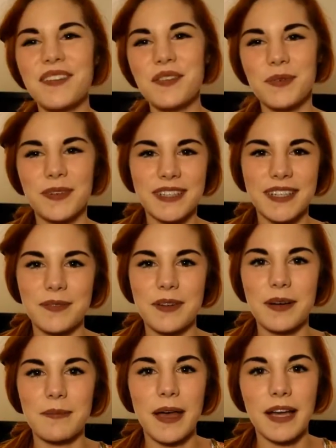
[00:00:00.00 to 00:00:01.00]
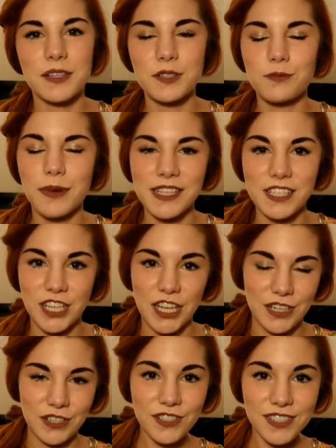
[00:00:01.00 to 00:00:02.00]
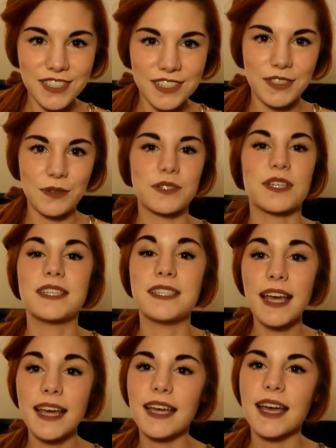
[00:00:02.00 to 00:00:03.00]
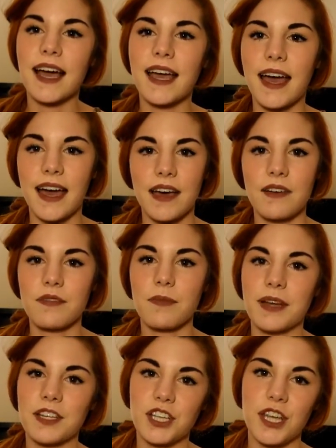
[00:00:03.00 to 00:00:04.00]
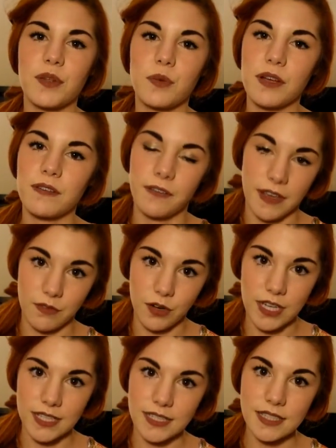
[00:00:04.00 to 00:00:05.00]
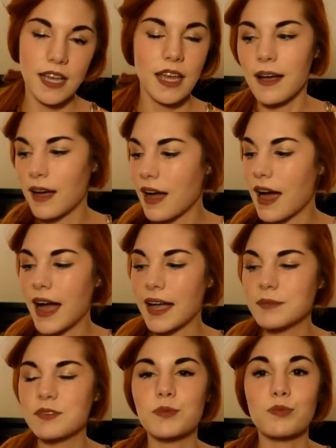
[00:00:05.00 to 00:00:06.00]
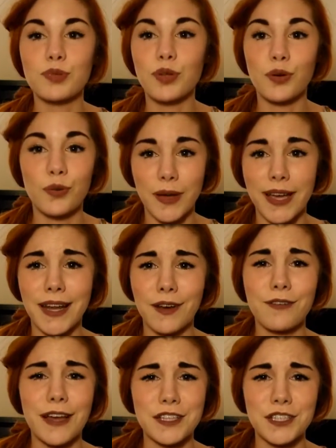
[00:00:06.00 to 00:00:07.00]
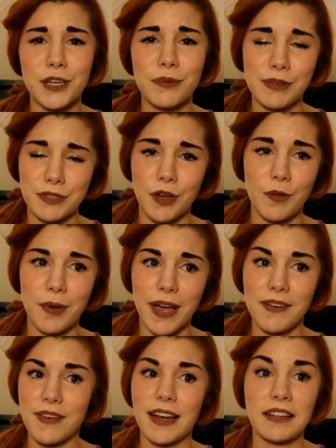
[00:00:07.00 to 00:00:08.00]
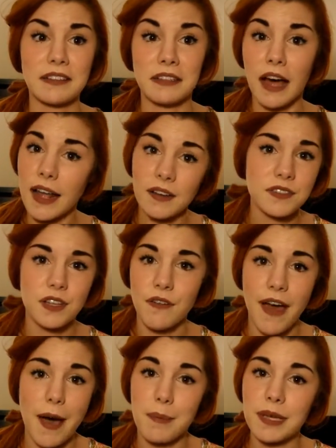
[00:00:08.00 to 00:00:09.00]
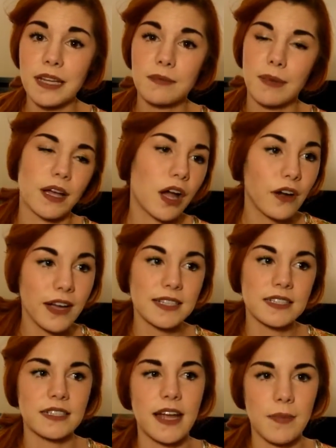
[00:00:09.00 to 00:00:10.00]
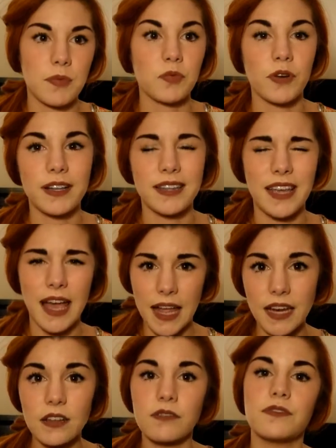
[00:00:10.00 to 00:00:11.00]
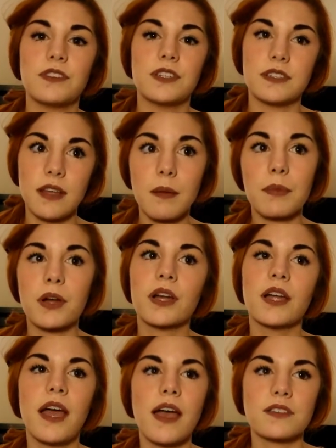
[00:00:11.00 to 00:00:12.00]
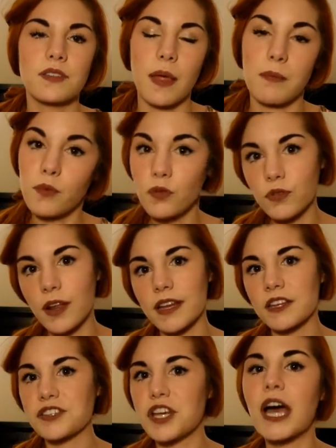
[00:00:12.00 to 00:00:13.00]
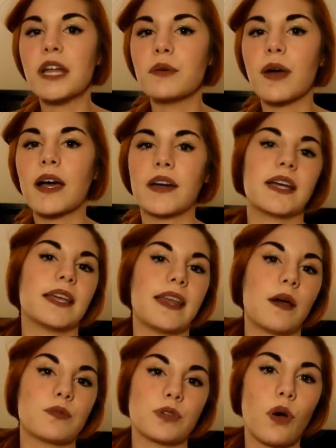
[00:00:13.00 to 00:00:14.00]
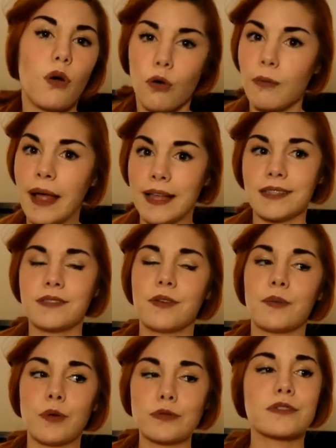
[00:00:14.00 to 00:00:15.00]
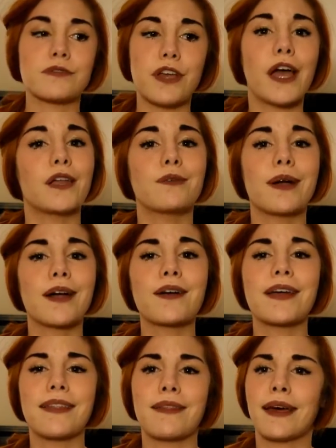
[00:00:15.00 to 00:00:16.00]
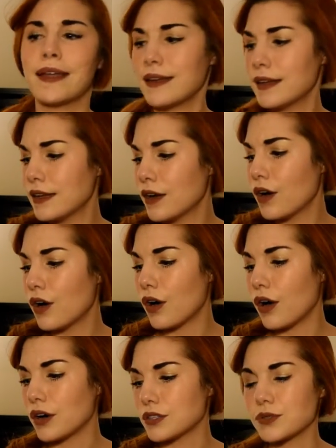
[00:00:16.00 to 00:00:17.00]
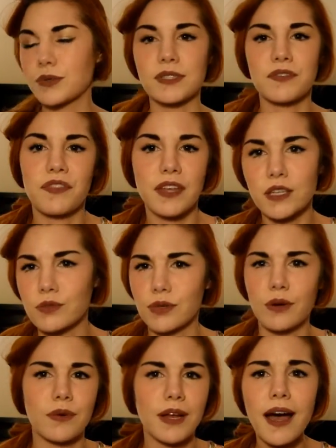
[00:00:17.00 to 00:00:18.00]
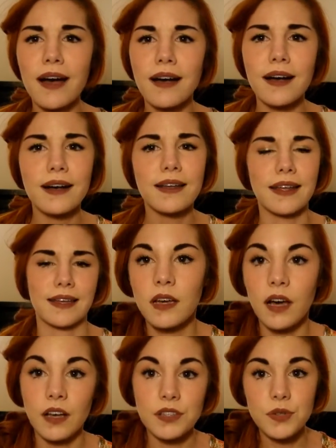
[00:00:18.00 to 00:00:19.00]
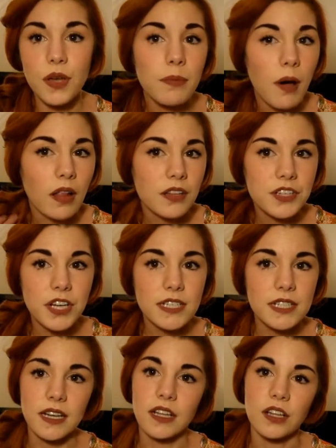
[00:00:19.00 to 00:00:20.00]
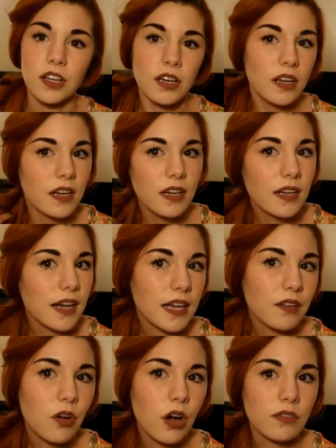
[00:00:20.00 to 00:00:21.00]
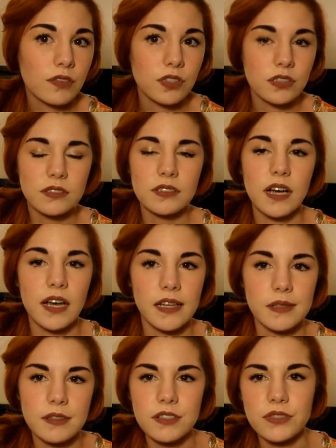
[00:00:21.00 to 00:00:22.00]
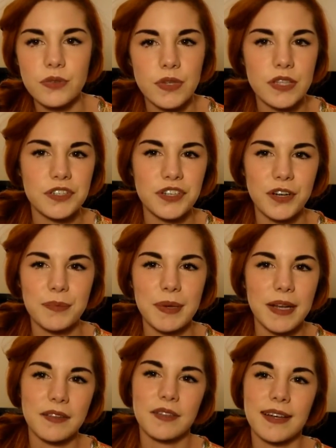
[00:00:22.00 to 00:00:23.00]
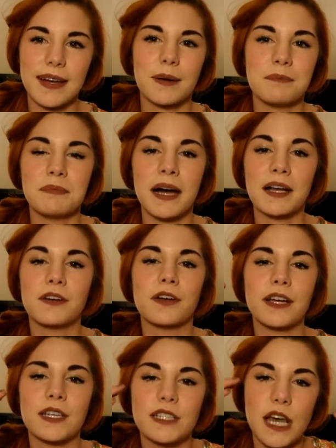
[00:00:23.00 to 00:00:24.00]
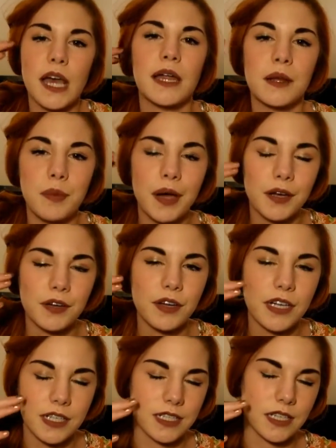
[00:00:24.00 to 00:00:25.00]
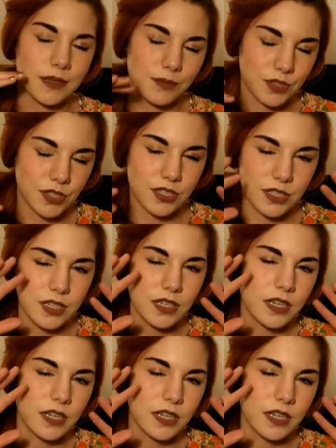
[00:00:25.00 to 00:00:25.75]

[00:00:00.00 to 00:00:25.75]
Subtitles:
everyone and welcome back to my channel. So today I have my January favorites. I am just blown away at how fast January's gone by. I've had a lot of stuff happen. My car accident happened right at the end of December, so that moved right into January, and that was a whole mess for most of January, and then all sorts of things were going on. Also, I apologize that I look kind of awful. I just threw on the shirt, but I have like a migraine to end migraines, and I'm just